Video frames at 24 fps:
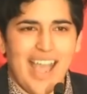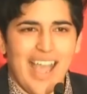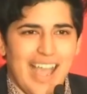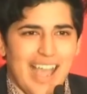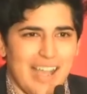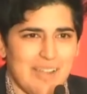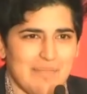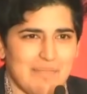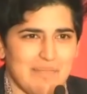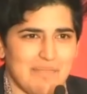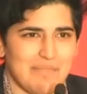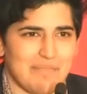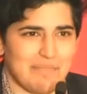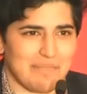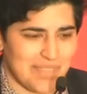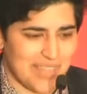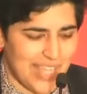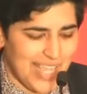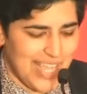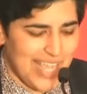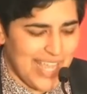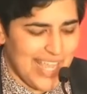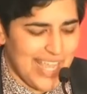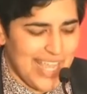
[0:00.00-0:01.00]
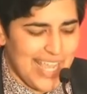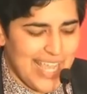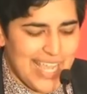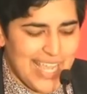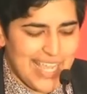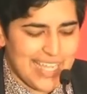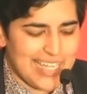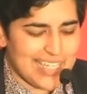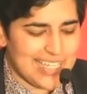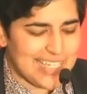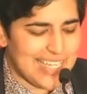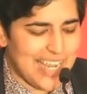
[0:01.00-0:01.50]
um,
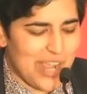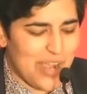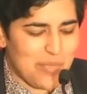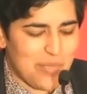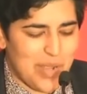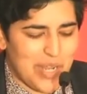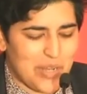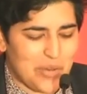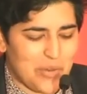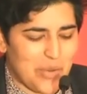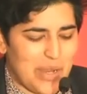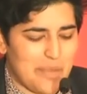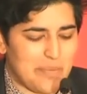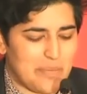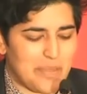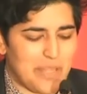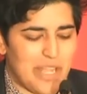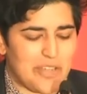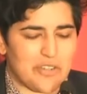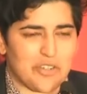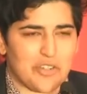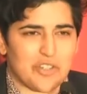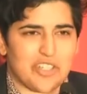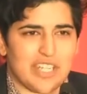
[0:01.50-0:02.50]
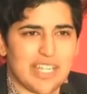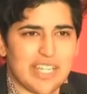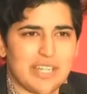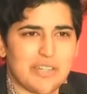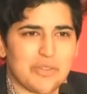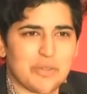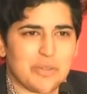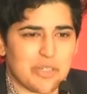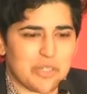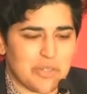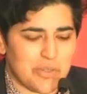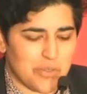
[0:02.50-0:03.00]
it is now my great pleasure to
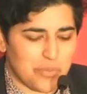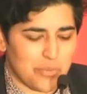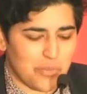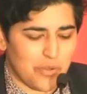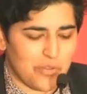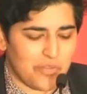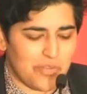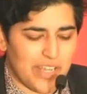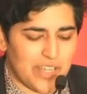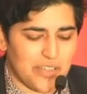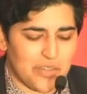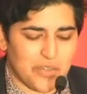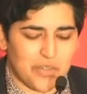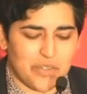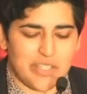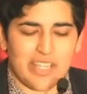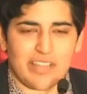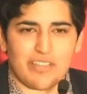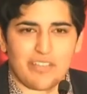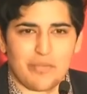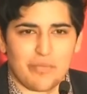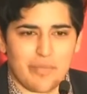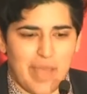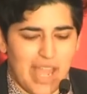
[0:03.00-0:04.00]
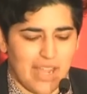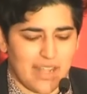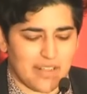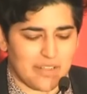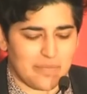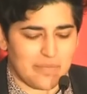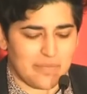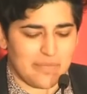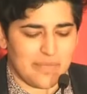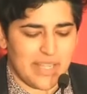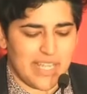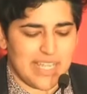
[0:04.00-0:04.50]
introduce Professor Tiff
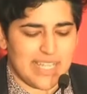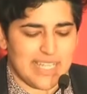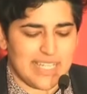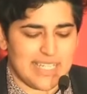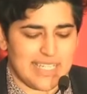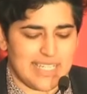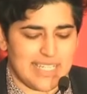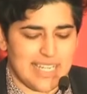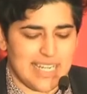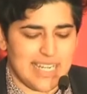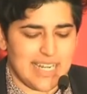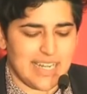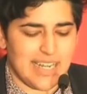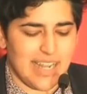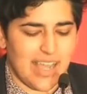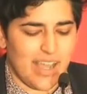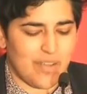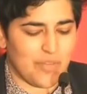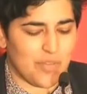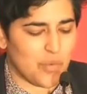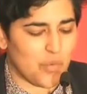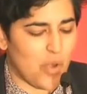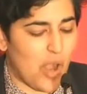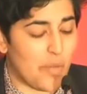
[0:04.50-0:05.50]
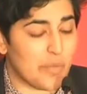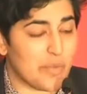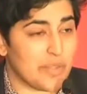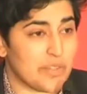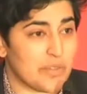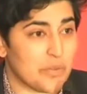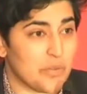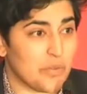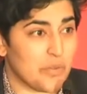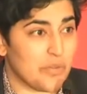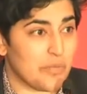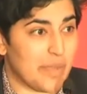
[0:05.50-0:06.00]
Macklem, Dean of the
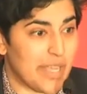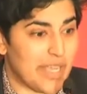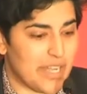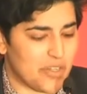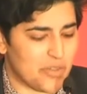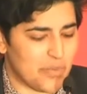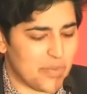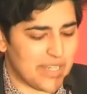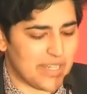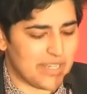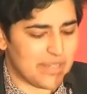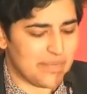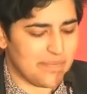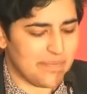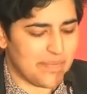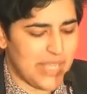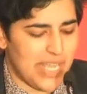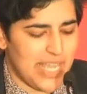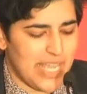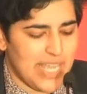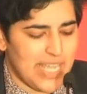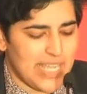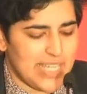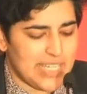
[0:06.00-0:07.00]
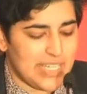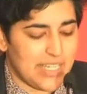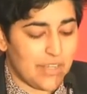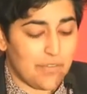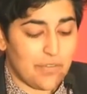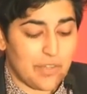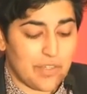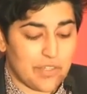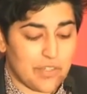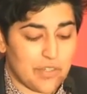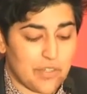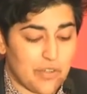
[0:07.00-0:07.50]
Rotman School of Management.
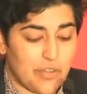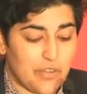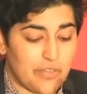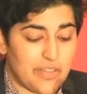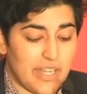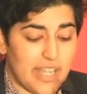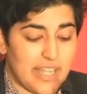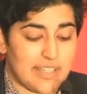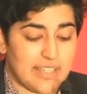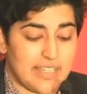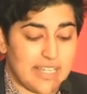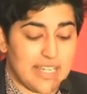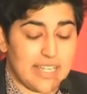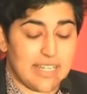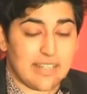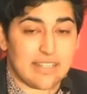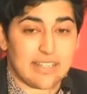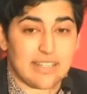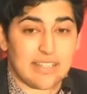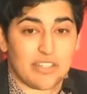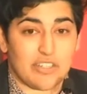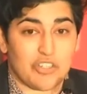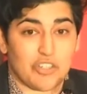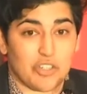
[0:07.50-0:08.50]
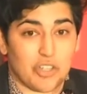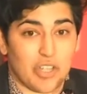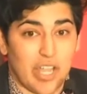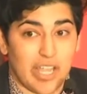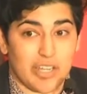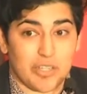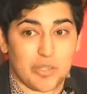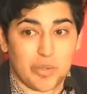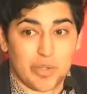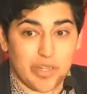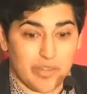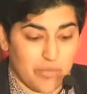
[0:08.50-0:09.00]
Tiff has served as dean since
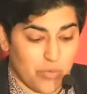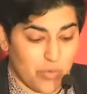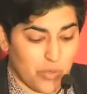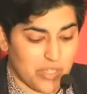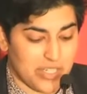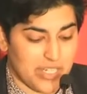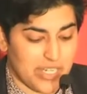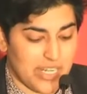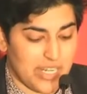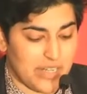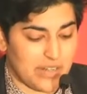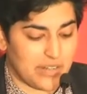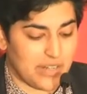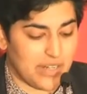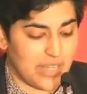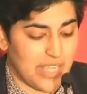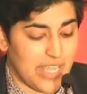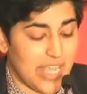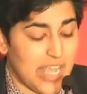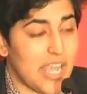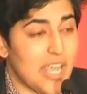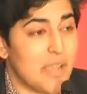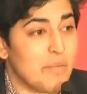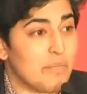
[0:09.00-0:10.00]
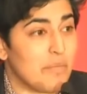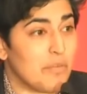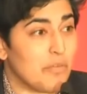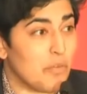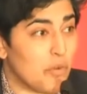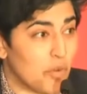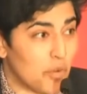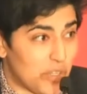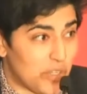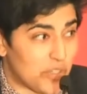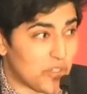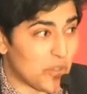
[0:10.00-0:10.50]
July 2014.
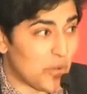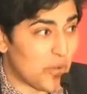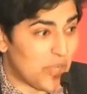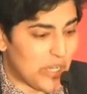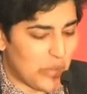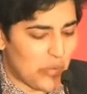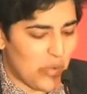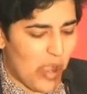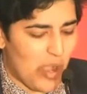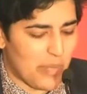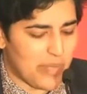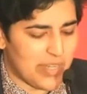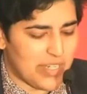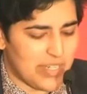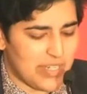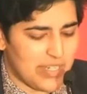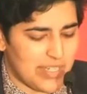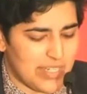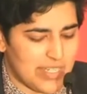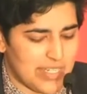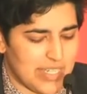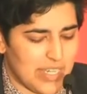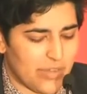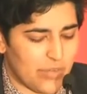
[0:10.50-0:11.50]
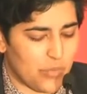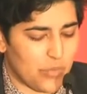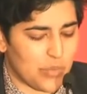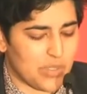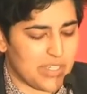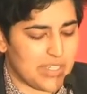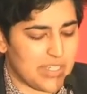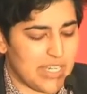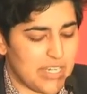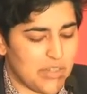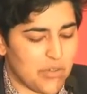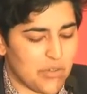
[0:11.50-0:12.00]
Before joining Rotman, Tiff
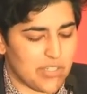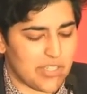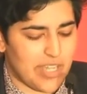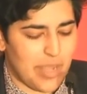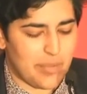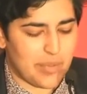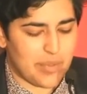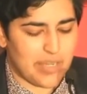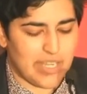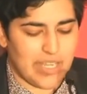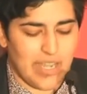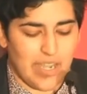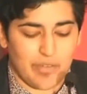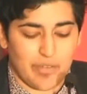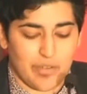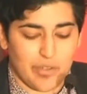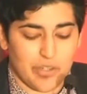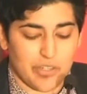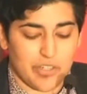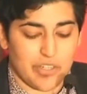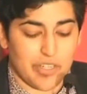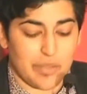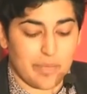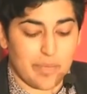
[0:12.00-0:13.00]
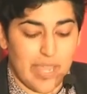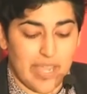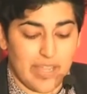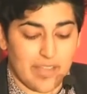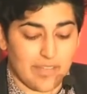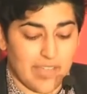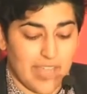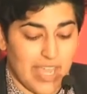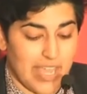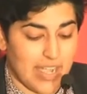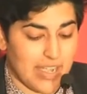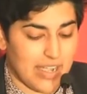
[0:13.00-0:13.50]
was senior deputy governor to the Bank
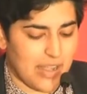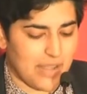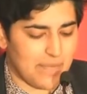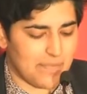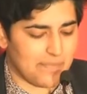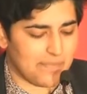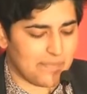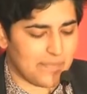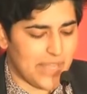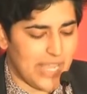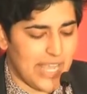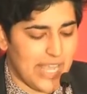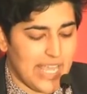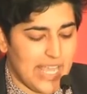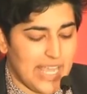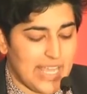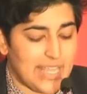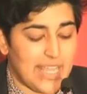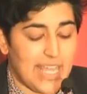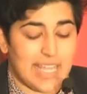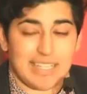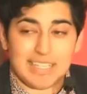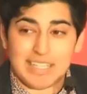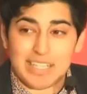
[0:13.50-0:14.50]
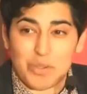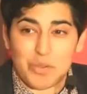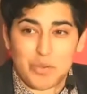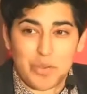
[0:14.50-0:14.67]
of Canada. That's the